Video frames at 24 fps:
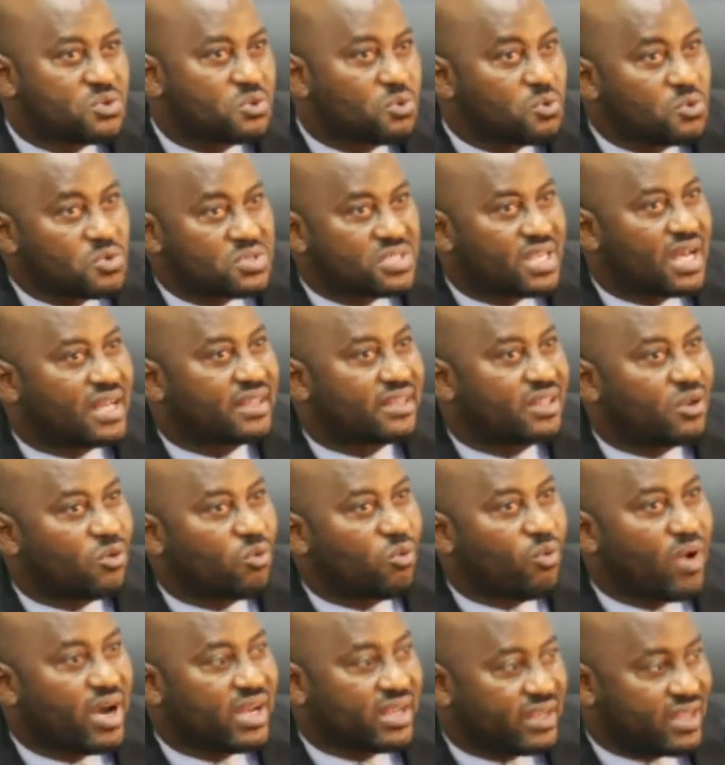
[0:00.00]
schools and then
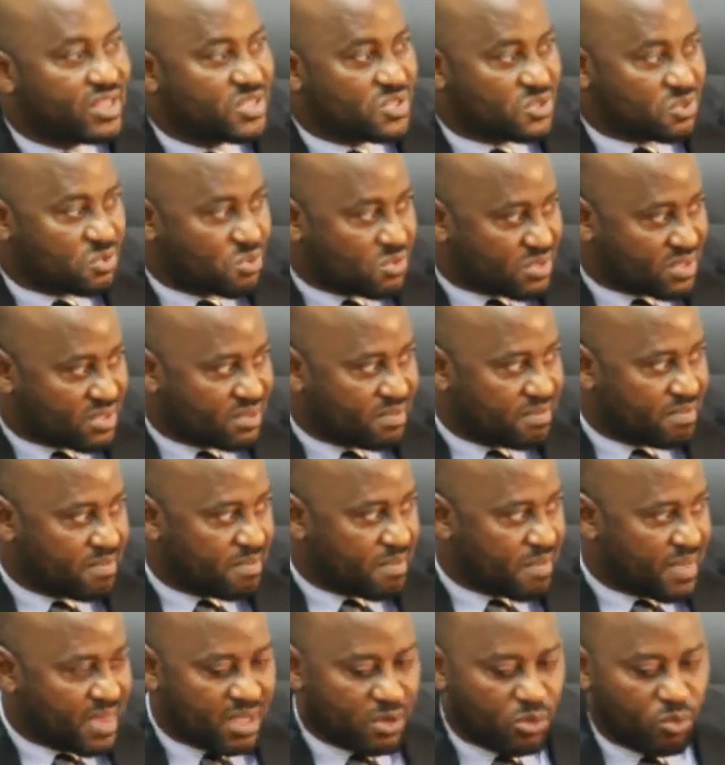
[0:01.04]
one girls' schools.
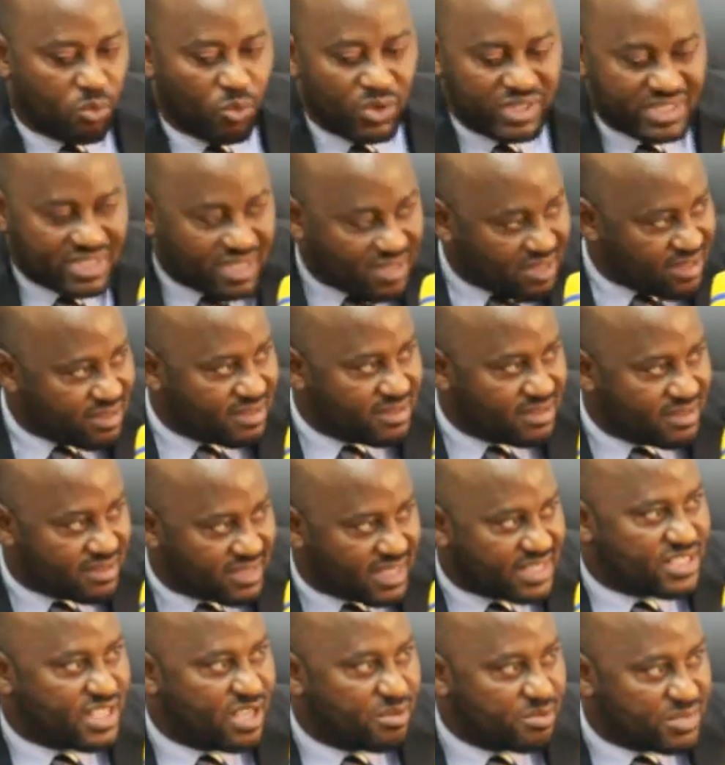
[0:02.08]
We do the
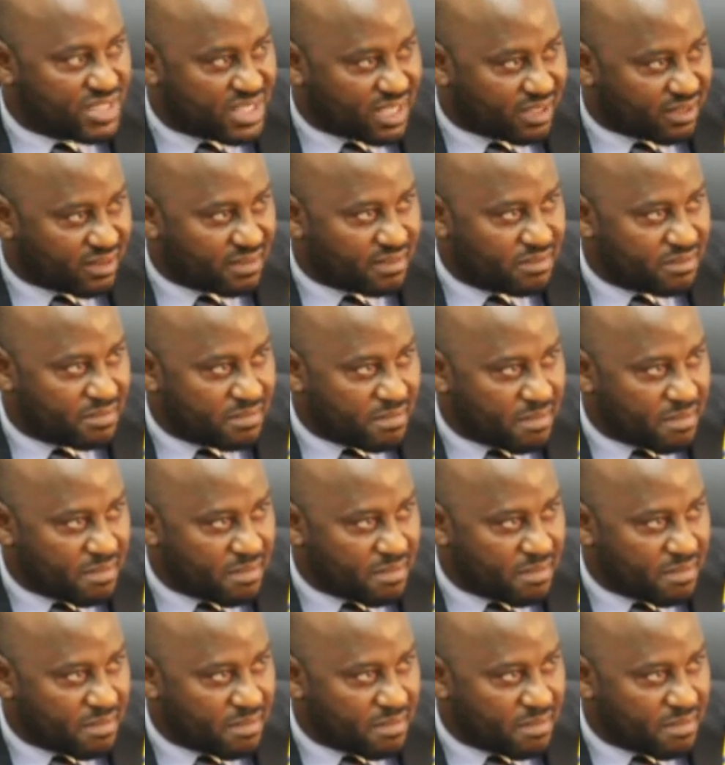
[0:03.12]
same thing.